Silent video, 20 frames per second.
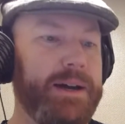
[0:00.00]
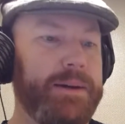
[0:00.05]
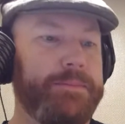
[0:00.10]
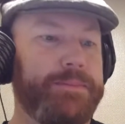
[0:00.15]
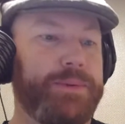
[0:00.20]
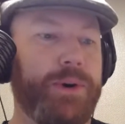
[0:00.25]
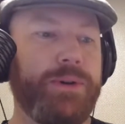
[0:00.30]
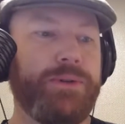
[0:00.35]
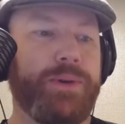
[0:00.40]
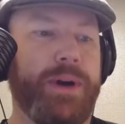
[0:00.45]

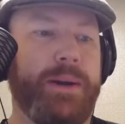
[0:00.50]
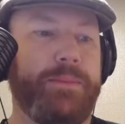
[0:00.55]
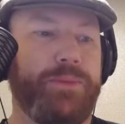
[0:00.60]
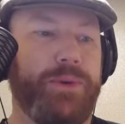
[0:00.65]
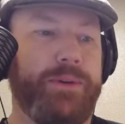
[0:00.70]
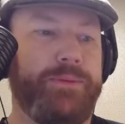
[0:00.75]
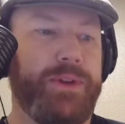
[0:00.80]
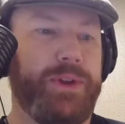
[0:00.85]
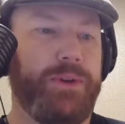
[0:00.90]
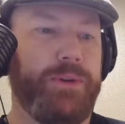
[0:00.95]
Program
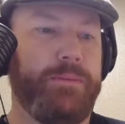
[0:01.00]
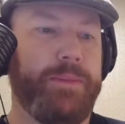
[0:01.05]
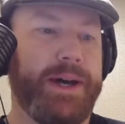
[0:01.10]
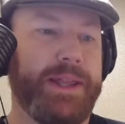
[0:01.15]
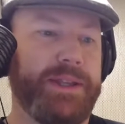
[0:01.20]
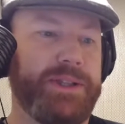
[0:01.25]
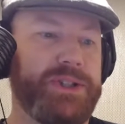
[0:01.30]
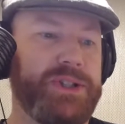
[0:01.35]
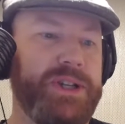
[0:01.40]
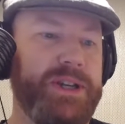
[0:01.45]
review by
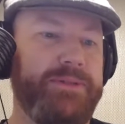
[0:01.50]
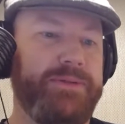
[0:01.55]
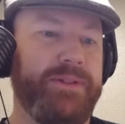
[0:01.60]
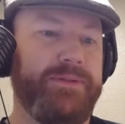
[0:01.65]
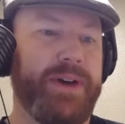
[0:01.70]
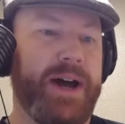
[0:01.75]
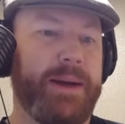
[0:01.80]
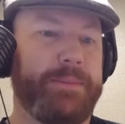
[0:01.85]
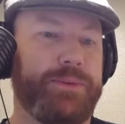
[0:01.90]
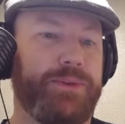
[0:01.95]
the Chief of
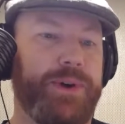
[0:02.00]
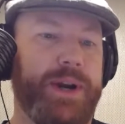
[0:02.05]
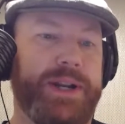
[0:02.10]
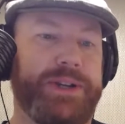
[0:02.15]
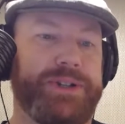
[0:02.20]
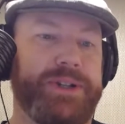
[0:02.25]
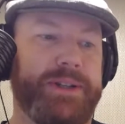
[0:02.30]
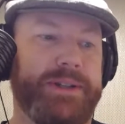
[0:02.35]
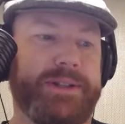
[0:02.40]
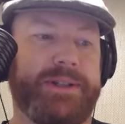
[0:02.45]

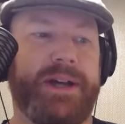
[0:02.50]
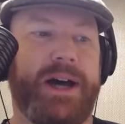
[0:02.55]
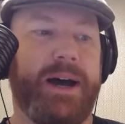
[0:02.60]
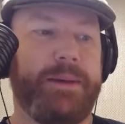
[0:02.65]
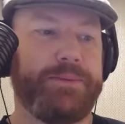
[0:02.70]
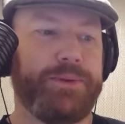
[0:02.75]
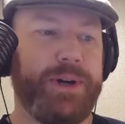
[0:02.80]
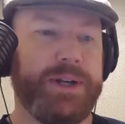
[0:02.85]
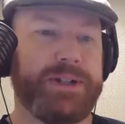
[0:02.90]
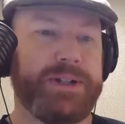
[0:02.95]
Operations,
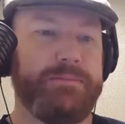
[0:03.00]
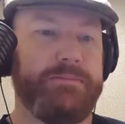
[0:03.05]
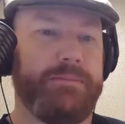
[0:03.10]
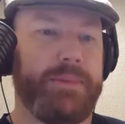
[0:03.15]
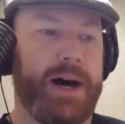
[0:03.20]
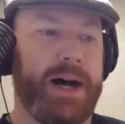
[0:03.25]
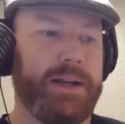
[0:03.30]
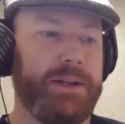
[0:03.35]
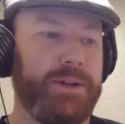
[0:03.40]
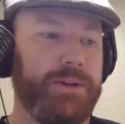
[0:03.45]
Operation
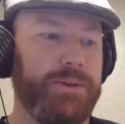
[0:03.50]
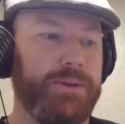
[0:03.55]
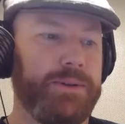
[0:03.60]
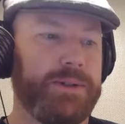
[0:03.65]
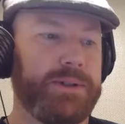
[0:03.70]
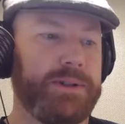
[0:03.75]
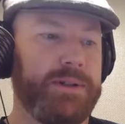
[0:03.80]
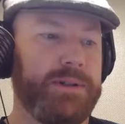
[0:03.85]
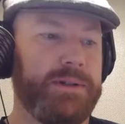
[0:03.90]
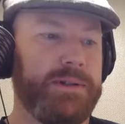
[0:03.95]

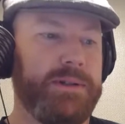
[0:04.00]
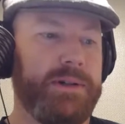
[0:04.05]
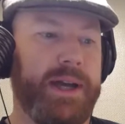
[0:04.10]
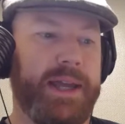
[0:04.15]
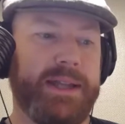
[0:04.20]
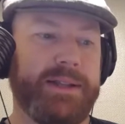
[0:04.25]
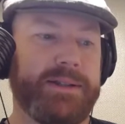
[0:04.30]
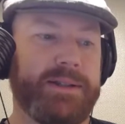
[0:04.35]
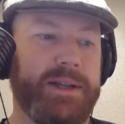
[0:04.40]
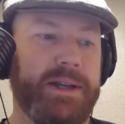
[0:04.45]
Mongoose,
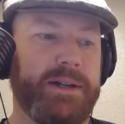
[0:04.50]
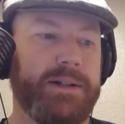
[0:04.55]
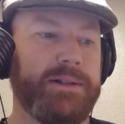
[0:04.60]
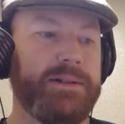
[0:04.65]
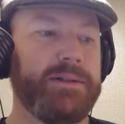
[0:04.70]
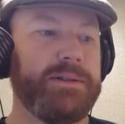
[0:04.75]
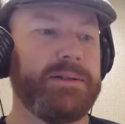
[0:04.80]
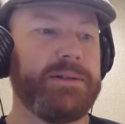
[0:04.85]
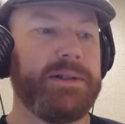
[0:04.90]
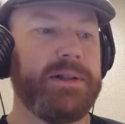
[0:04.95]
Lansdale,
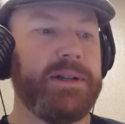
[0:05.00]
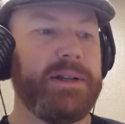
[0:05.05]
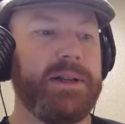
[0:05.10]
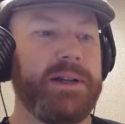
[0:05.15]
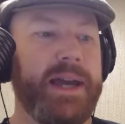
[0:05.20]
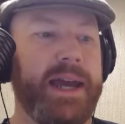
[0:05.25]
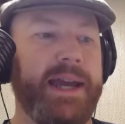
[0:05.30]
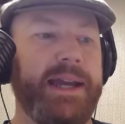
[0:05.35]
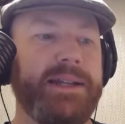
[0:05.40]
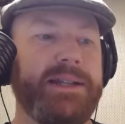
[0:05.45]

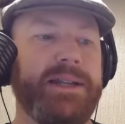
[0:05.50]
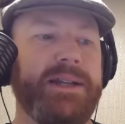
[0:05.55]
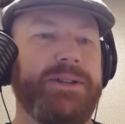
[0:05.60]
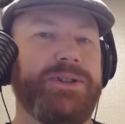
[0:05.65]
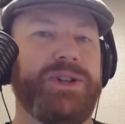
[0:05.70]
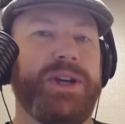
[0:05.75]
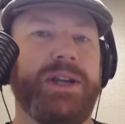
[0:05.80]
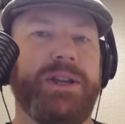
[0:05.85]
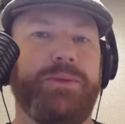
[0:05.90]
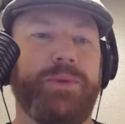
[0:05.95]
18
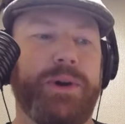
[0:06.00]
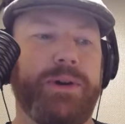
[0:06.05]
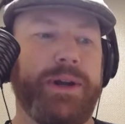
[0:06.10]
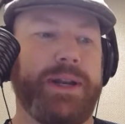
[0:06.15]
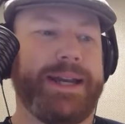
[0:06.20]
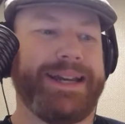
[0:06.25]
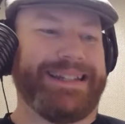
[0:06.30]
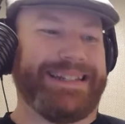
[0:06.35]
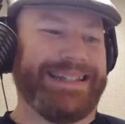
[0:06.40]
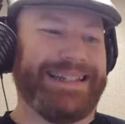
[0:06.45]
January
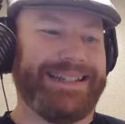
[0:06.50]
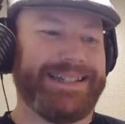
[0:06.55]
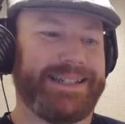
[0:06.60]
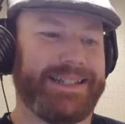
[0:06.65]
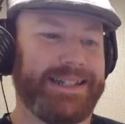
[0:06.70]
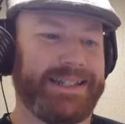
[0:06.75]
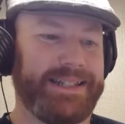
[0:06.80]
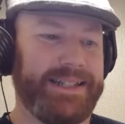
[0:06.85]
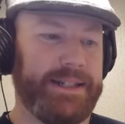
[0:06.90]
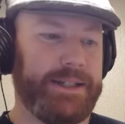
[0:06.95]

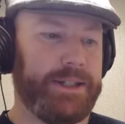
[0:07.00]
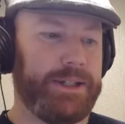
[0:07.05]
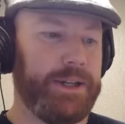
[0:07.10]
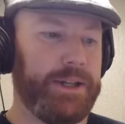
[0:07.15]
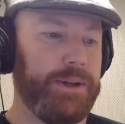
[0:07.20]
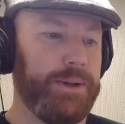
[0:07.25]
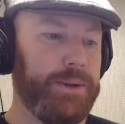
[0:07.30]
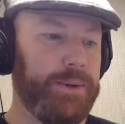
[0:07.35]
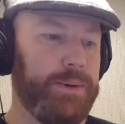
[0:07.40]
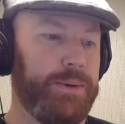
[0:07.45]

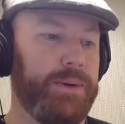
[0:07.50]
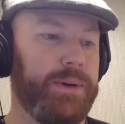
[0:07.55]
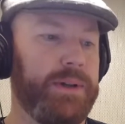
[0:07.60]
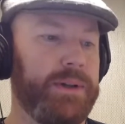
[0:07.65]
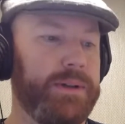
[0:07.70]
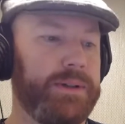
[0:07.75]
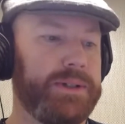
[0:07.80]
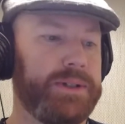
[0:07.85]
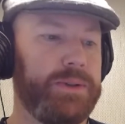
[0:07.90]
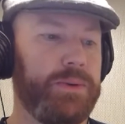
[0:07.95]
1962.
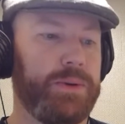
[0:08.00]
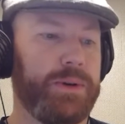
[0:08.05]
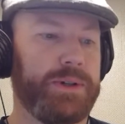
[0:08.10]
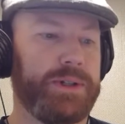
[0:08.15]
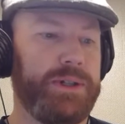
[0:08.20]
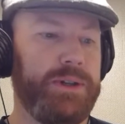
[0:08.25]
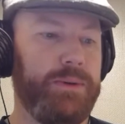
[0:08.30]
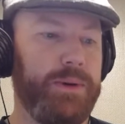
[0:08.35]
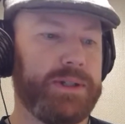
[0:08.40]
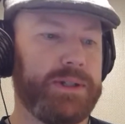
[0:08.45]
Source,
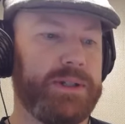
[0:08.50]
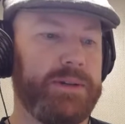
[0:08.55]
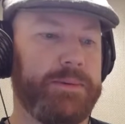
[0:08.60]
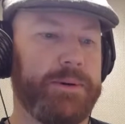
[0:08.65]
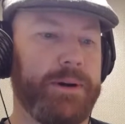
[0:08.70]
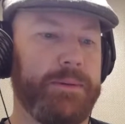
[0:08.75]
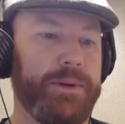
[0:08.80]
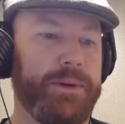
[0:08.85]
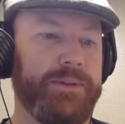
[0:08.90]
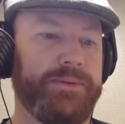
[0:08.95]
U.S.
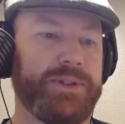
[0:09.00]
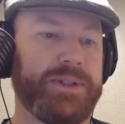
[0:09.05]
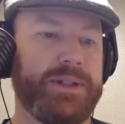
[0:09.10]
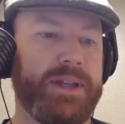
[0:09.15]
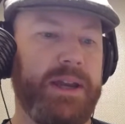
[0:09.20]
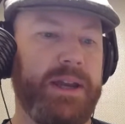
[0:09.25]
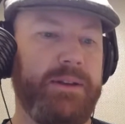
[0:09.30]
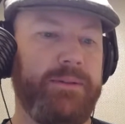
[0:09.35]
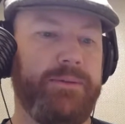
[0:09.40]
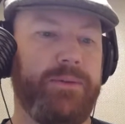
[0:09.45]
Department of
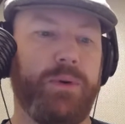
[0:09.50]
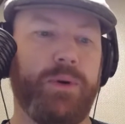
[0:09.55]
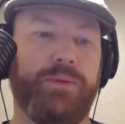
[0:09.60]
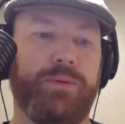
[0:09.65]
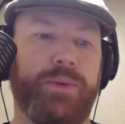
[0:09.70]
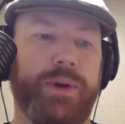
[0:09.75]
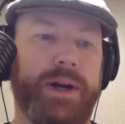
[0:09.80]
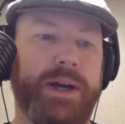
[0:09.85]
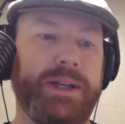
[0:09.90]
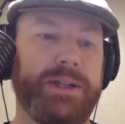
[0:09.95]
State, Foreign
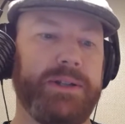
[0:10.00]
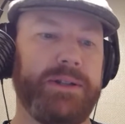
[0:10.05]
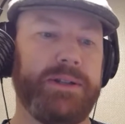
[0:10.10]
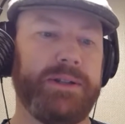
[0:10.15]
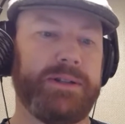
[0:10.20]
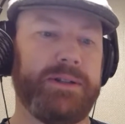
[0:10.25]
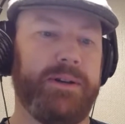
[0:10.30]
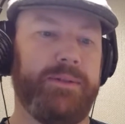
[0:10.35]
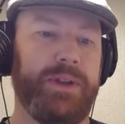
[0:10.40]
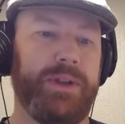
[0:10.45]

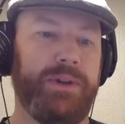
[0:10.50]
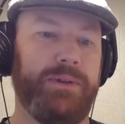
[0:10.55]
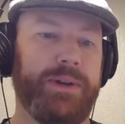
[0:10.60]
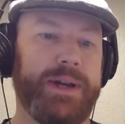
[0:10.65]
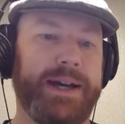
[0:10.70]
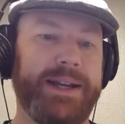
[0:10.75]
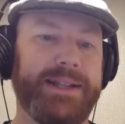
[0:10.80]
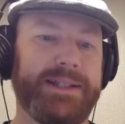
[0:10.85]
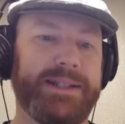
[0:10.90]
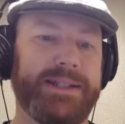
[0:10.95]
Relations of the
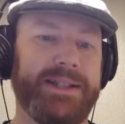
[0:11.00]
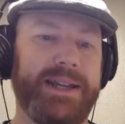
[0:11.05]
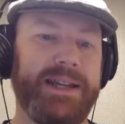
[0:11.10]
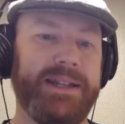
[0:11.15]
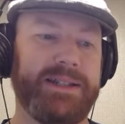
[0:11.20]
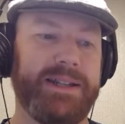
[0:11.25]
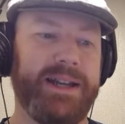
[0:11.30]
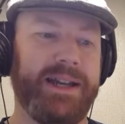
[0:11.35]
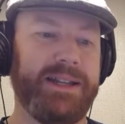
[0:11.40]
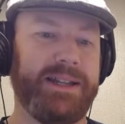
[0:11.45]
United
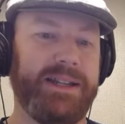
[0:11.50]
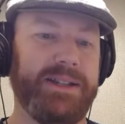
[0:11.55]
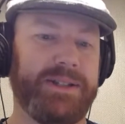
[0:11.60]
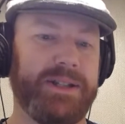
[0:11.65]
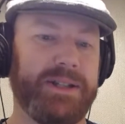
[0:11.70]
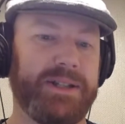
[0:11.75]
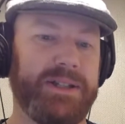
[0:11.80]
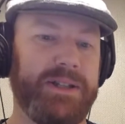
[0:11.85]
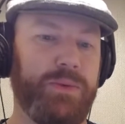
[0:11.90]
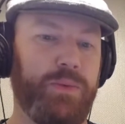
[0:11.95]
States,
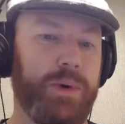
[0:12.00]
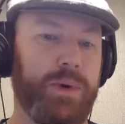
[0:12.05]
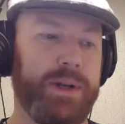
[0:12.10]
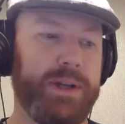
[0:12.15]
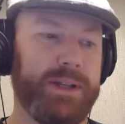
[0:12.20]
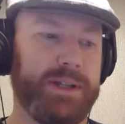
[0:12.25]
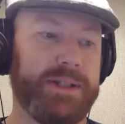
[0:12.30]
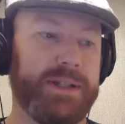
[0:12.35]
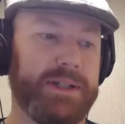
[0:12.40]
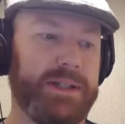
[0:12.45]
1961
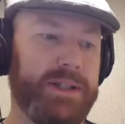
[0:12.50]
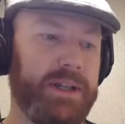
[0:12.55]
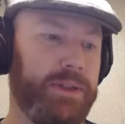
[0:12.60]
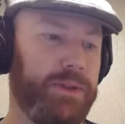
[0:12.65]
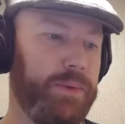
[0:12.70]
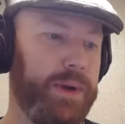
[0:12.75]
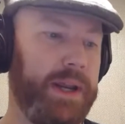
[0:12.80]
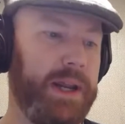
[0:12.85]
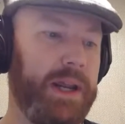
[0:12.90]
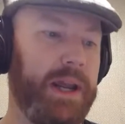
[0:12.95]
to
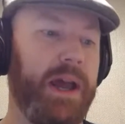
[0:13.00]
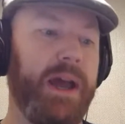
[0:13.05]
63.